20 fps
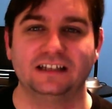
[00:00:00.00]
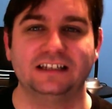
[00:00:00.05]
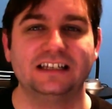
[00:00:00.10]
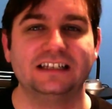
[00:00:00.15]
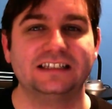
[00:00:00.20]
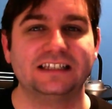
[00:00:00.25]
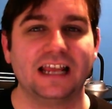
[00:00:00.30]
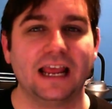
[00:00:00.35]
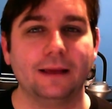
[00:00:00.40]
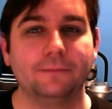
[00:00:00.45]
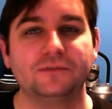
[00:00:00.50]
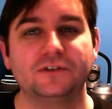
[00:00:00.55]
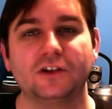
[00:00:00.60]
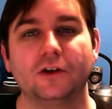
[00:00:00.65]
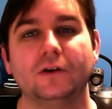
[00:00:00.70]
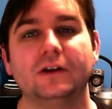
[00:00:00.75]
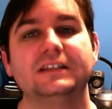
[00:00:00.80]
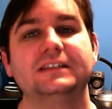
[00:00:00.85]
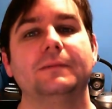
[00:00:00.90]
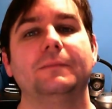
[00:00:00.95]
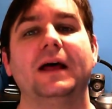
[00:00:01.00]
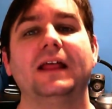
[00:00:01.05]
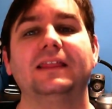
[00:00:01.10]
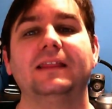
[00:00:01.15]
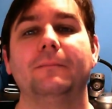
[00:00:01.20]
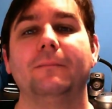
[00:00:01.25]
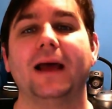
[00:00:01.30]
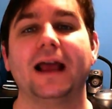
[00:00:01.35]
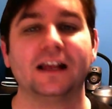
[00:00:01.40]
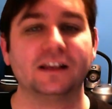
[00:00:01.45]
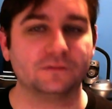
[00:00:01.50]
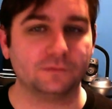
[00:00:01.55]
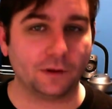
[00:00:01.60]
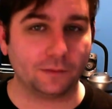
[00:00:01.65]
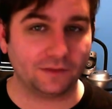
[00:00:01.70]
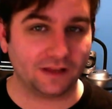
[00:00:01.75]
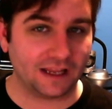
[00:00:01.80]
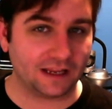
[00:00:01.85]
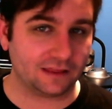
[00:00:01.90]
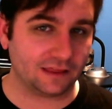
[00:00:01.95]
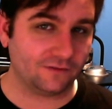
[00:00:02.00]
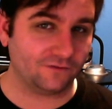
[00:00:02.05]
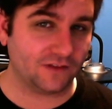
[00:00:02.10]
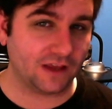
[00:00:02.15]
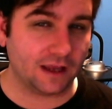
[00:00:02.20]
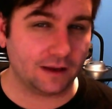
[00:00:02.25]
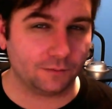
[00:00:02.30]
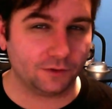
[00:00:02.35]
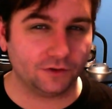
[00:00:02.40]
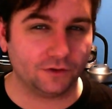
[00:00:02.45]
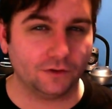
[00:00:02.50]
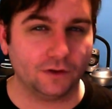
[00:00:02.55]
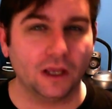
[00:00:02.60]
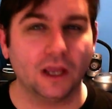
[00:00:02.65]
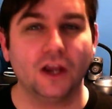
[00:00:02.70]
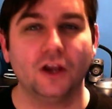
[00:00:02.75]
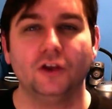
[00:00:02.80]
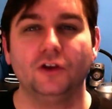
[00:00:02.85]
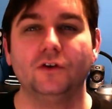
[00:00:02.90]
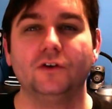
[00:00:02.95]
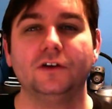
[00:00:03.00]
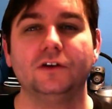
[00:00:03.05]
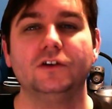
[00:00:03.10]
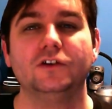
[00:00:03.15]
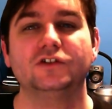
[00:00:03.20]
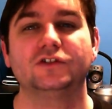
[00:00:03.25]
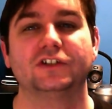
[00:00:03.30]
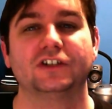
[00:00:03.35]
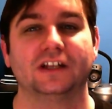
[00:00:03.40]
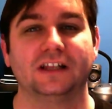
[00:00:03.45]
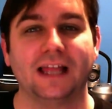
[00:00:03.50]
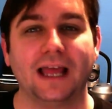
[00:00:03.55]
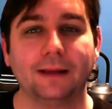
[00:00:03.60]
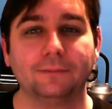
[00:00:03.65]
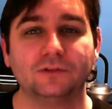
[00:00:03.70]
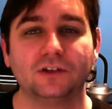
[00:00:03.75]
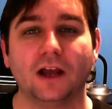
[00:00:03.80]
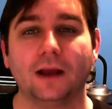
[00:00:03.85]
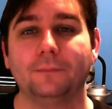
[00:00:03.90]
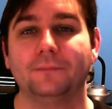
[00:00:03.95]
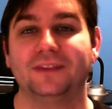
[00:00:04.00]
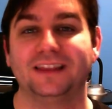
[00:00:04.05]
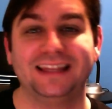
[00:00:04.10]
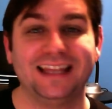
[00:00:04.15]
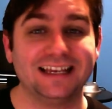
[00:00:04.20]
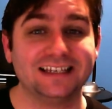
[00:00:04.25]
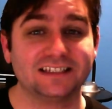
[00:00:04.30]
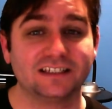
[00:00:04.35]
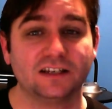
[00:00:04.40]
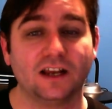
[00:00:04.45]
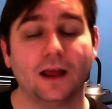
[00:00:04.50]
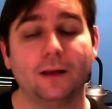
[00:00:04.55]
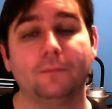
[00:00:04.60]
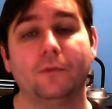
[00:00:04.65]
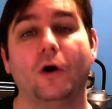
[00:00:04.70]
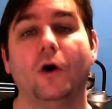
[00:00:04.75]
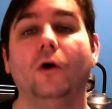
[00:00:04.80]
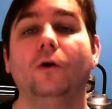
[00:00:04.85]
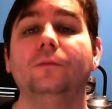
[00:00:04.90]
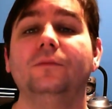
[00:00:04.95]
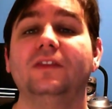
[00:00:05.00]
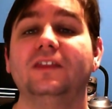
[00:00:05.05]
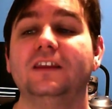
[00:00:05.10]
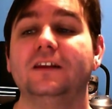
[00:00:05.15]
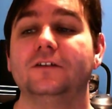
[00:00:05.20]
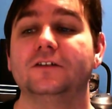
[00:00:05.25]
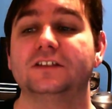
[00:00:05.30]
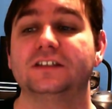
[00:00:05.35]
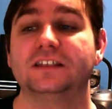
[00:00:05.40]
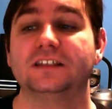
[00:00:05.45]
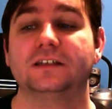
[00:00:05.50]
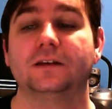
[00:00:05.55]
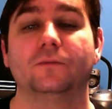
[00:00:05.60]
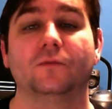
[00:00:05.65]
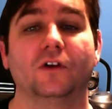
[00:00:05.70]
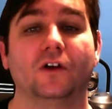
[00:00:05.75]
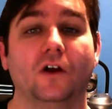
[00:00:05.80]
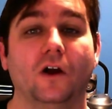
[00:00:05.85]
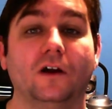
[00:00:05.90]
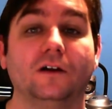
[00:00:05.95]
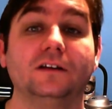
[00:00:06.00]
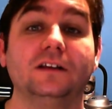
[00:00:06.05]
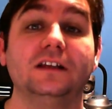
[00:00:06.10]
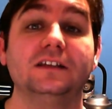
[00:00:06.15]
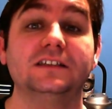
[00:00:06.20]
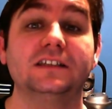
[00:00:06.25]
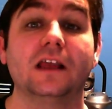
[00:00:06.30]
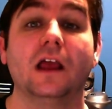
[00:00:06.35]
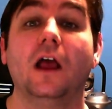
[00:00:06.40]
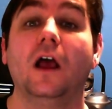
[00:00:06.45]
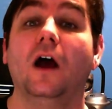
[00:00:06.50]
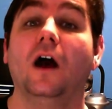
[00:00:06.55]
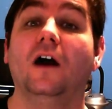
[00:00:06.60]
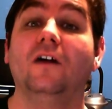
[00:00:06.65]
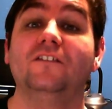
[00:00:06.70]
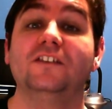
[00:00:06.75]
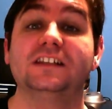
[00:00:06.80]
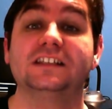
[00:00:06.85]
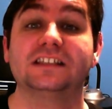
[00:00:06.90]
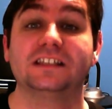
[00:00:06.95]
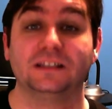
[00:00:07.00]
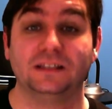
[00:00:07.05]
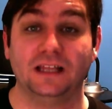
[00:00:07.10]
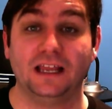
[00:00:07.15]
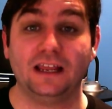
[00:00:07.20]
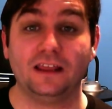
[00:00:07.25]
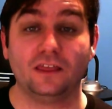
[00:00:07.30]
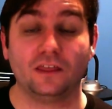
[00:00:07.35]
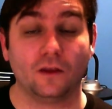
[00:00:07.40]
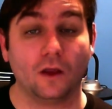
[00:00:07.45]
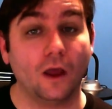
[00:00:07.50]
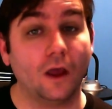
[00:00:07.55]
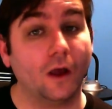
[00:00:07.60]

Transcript: This episode is about the maximum length of cable you can use your laptop, desktop, home theater system, regardless of its length,